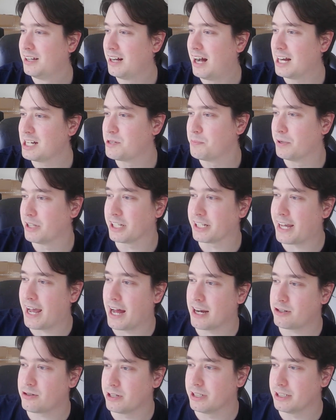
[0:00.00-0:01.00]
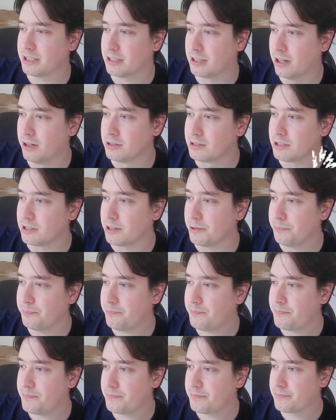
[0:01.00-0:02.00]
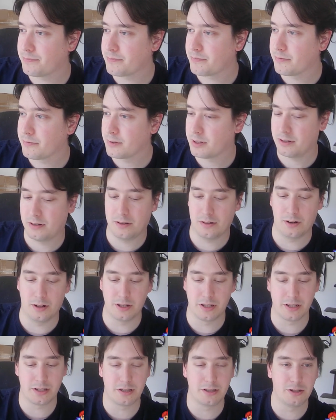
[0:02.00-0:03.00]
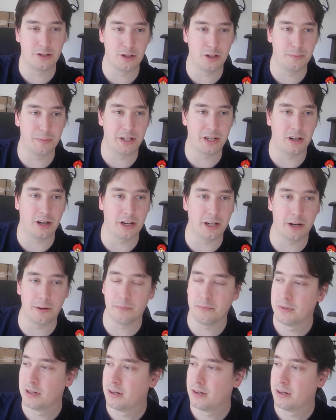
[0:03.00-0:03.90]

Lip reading: I should put the cat tree closer, or just zoom in on him.